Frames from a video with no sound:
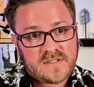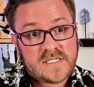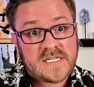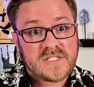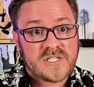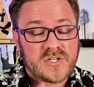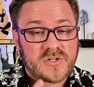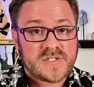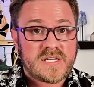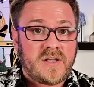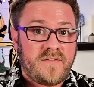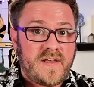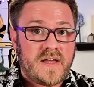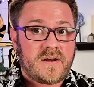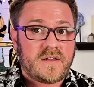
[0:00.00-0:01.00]
Teaching
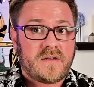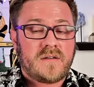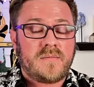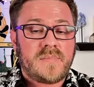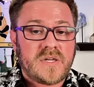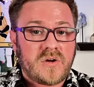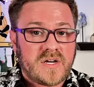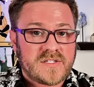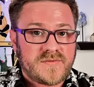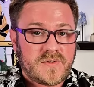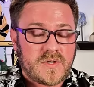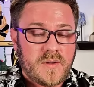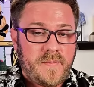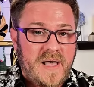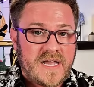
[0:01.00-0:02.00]
yourself how to be graceful
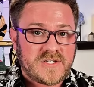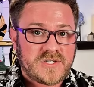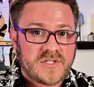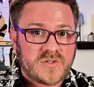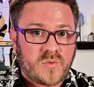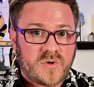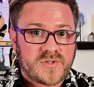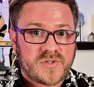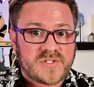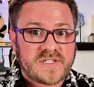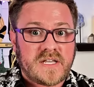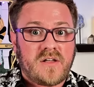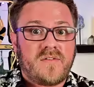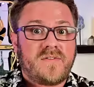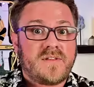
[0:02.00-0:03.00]
and compassionate towards
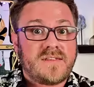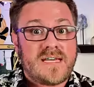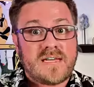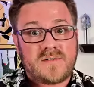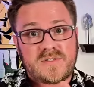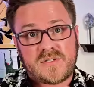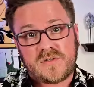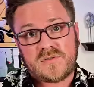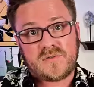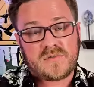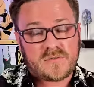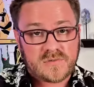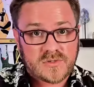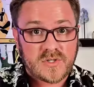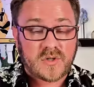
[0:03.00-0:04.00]
yourself allows
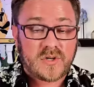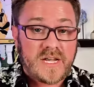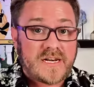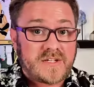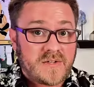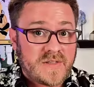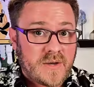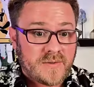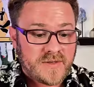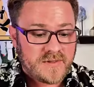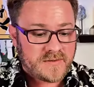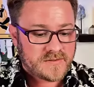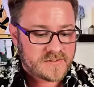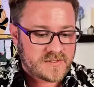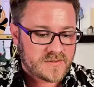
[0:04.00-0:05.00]
you to learn how to do that with
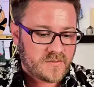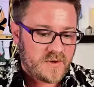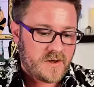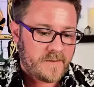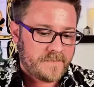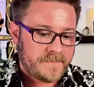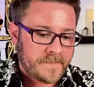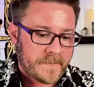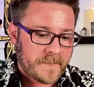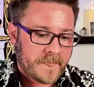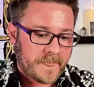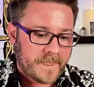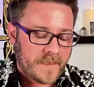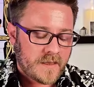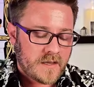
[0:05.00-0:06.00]
others as well.
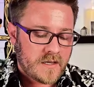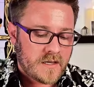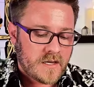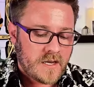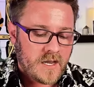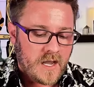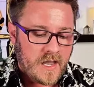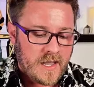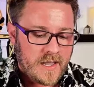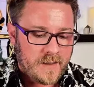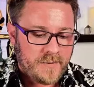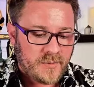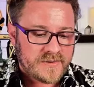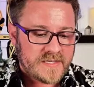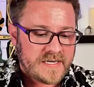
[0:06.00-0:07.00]

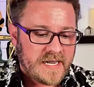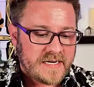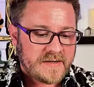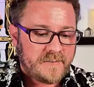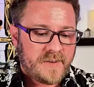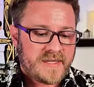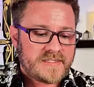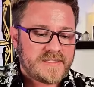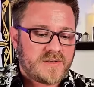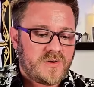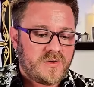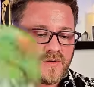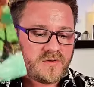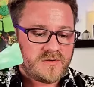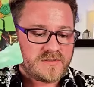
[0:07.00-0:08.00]
But with the Knight of
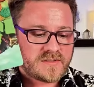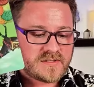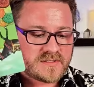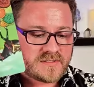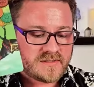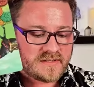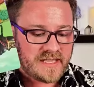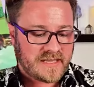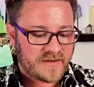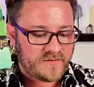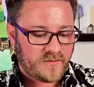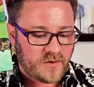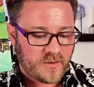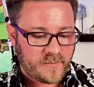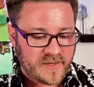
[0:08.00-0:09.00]
Pentacles and
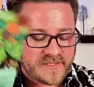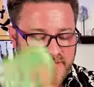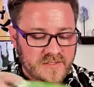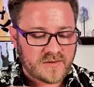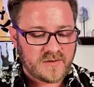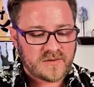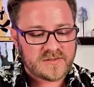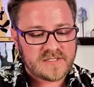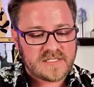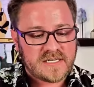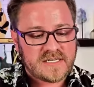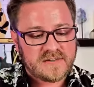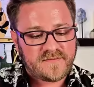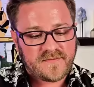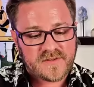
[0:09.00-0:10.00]
Four of Pentacles,
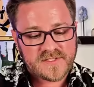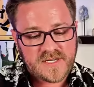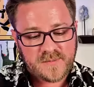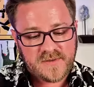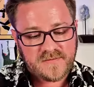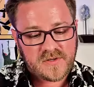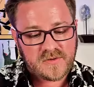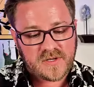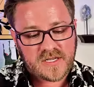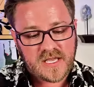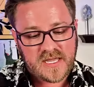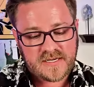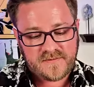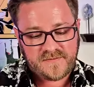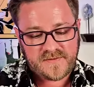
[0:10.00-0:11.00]
for some of you, it
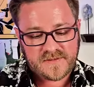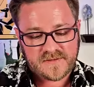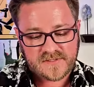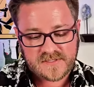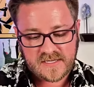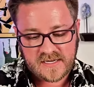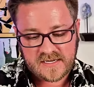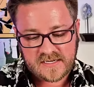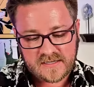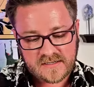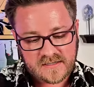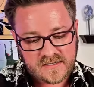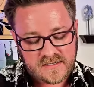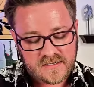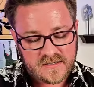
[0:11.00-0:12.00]
kind of feels
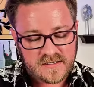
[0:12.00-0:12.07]
like